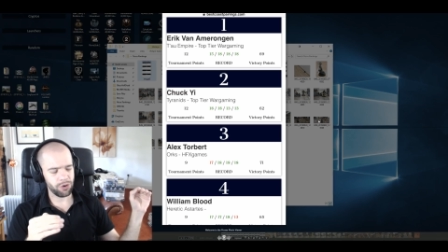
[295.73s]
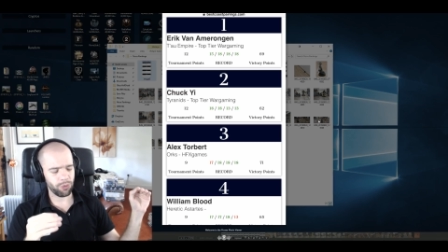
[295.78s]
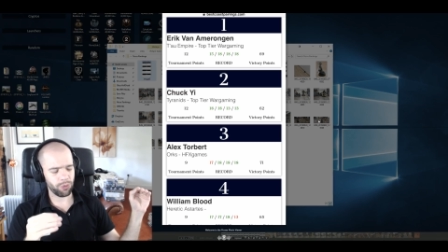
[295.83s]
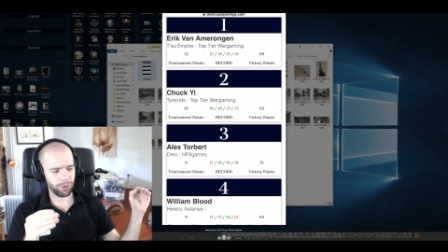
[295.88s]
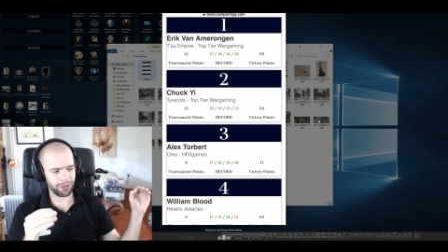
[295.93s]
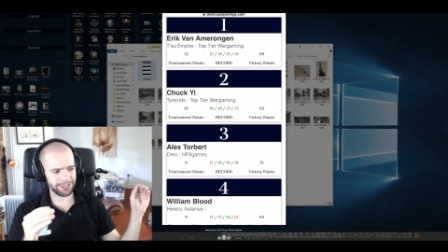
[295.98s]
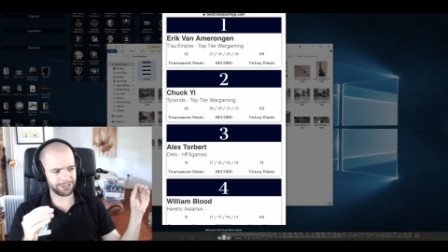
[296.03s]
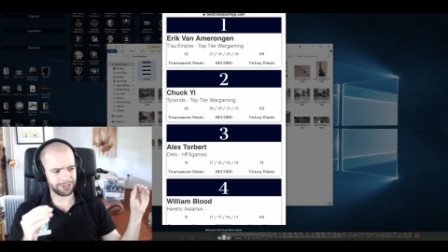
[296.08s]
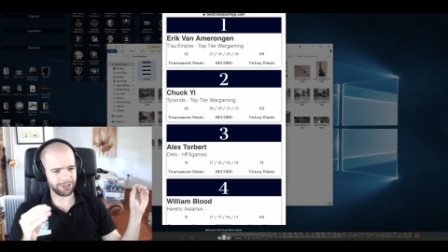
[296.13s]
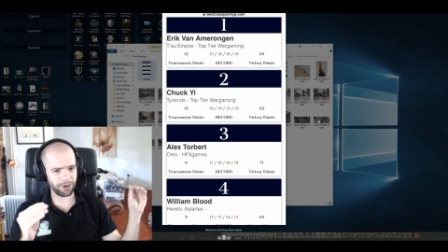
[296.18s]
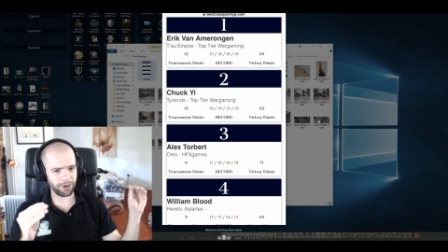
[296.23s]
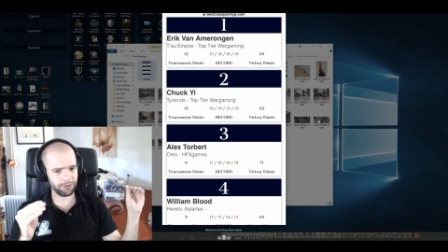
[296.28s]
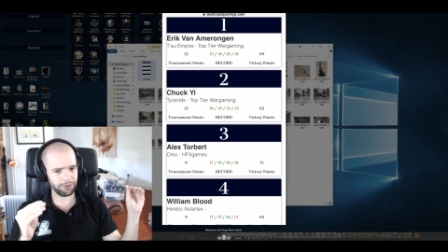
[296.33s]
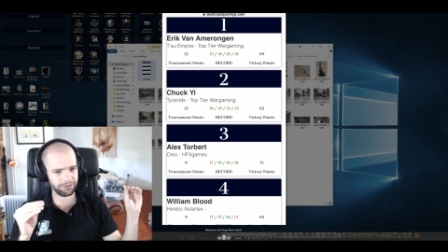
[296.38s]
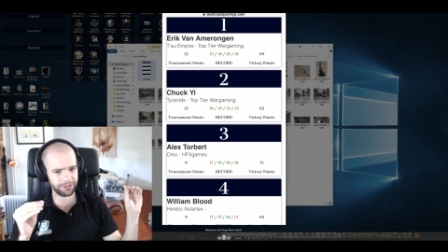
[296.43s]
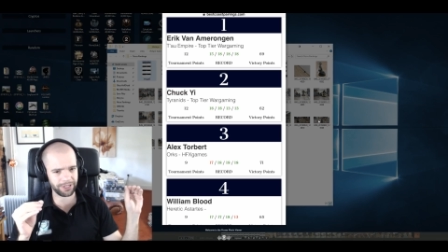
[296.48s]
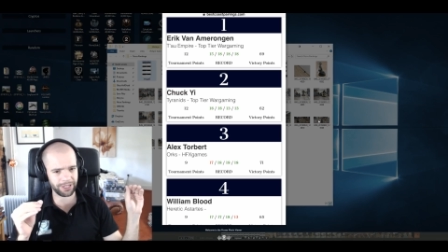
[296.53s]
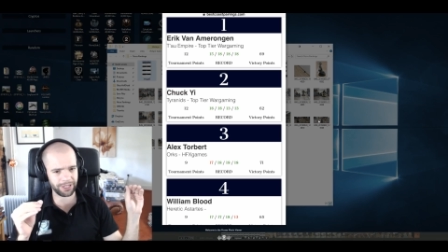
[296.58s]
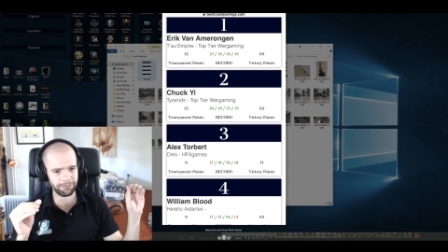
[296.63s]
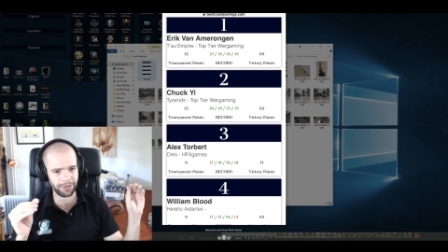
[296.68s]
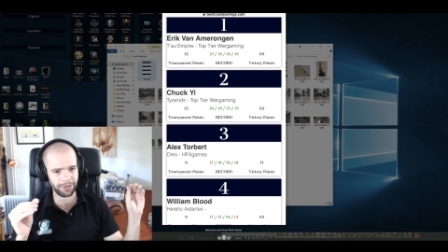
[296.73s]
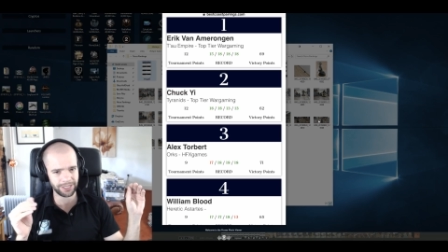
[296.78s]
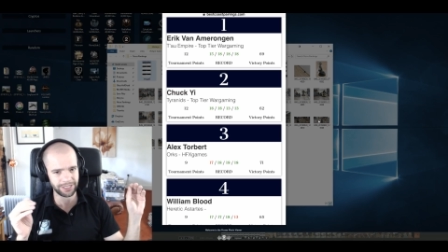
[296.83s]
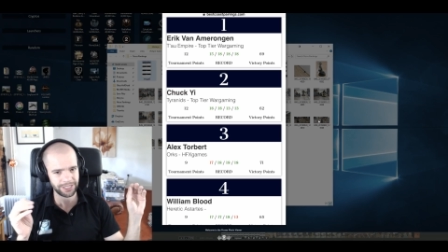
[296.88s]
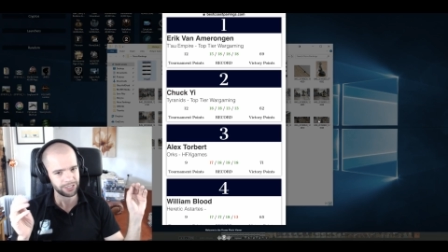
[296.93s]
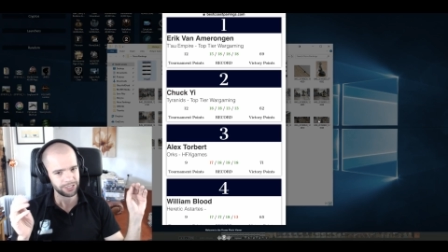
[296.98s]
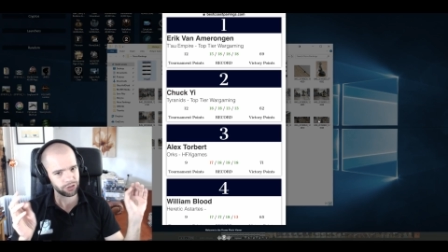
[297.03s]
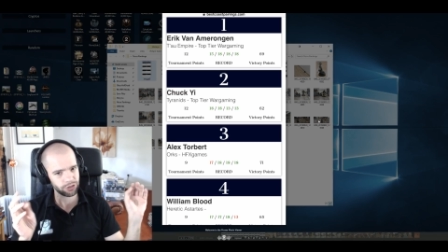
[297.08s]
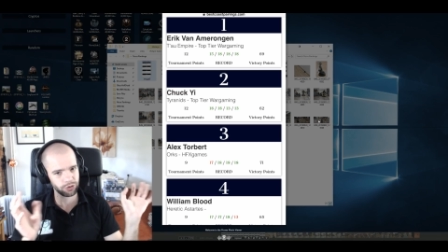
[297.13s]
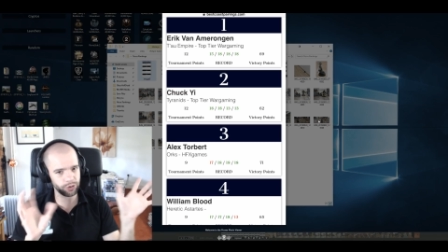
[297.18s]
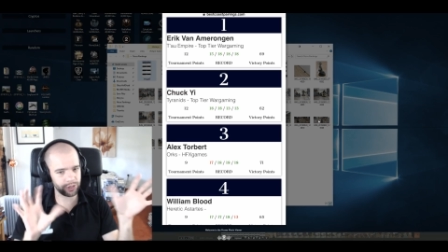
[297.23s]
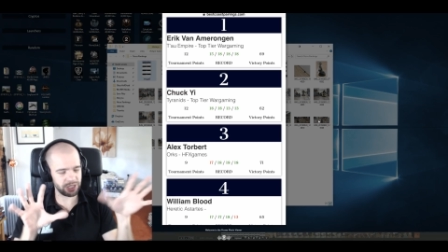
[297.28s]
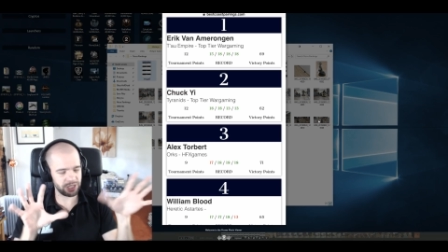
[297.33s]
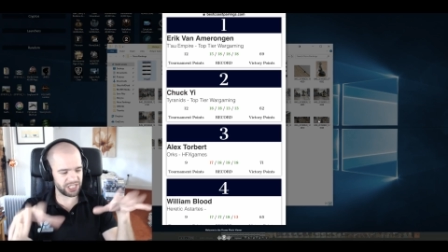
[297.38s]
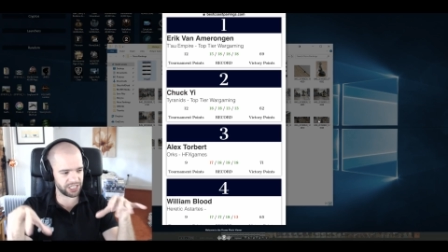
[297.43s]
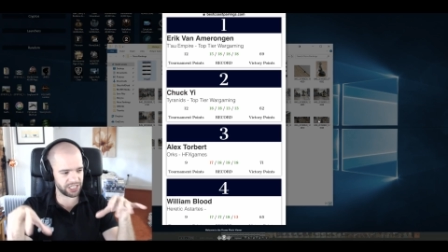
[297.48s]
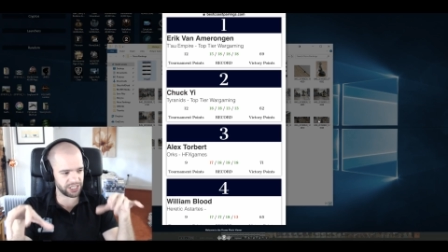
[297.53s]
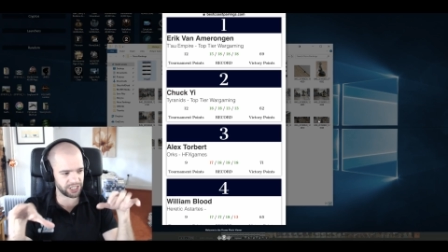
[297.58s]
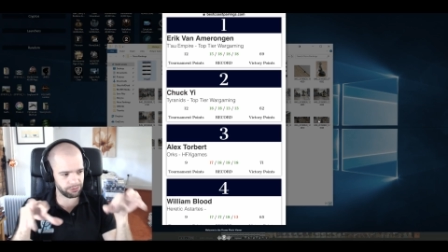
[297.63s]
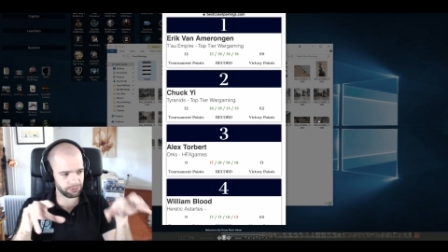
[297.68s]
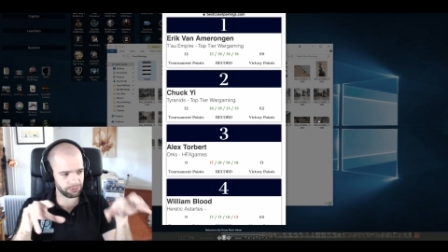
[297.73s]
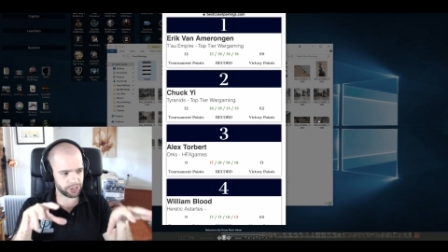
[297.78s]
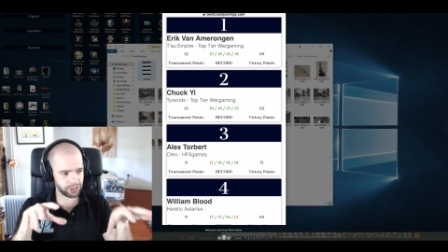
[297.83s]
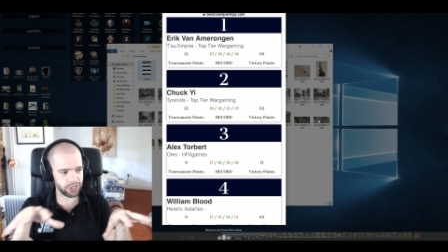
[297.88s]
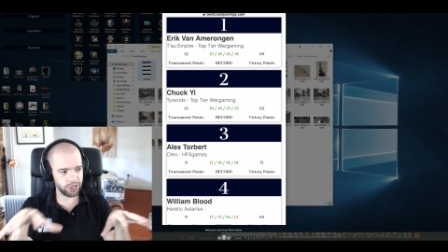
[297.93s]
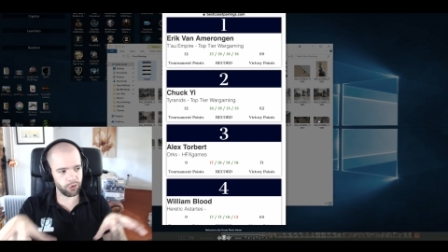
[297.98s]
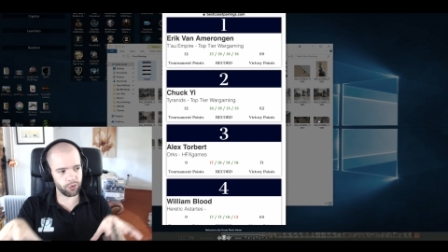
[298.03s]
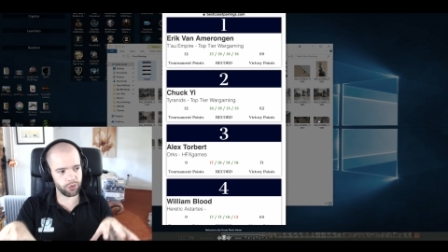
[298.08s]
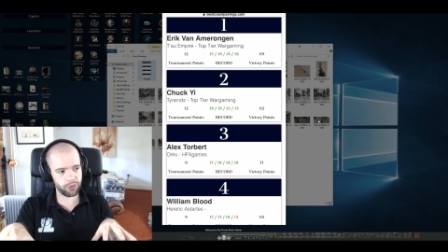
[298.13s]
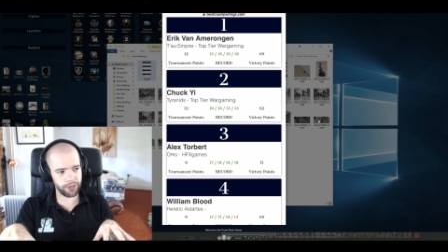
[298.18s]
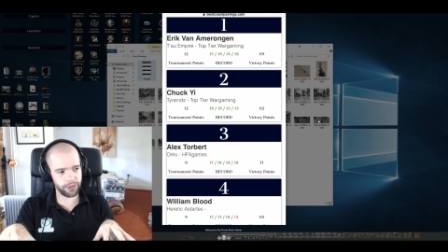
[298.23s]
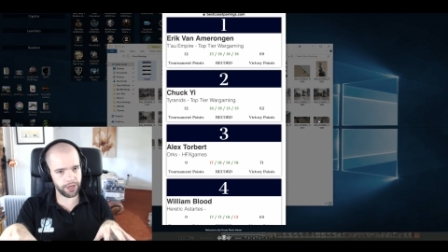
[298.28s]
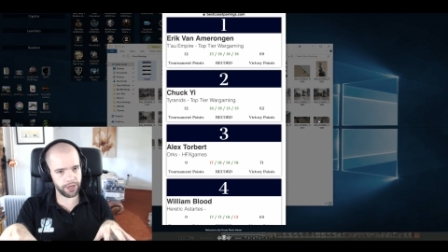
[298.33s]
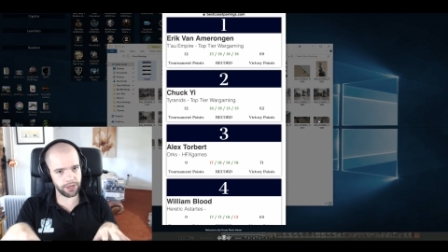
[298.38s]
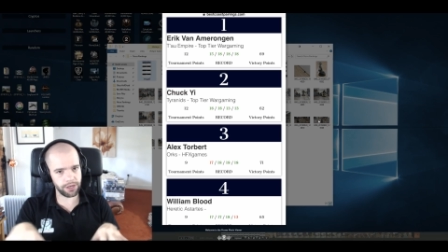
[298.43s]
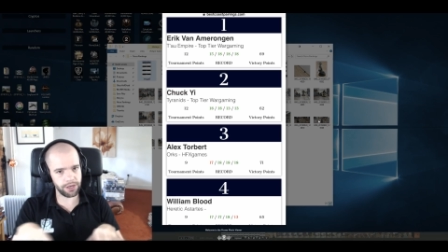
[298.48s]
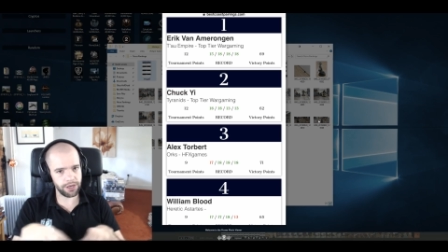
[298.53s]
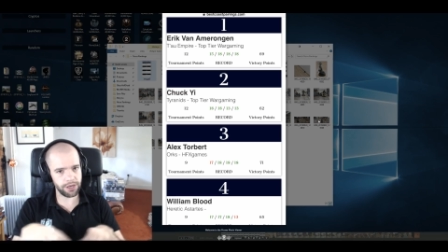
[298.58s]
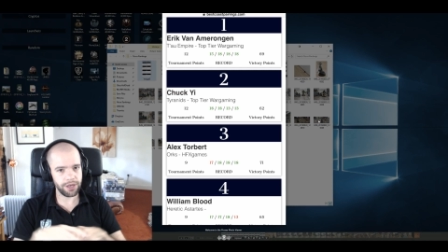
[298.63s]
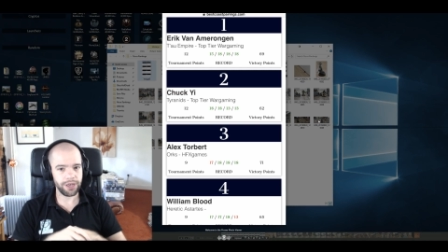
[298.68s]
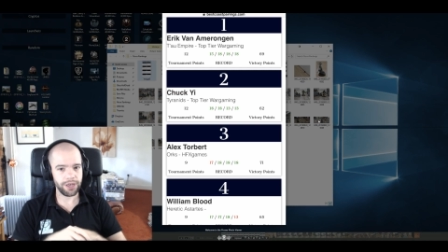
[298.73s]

once, hopefully, my Discord has done some sleuthing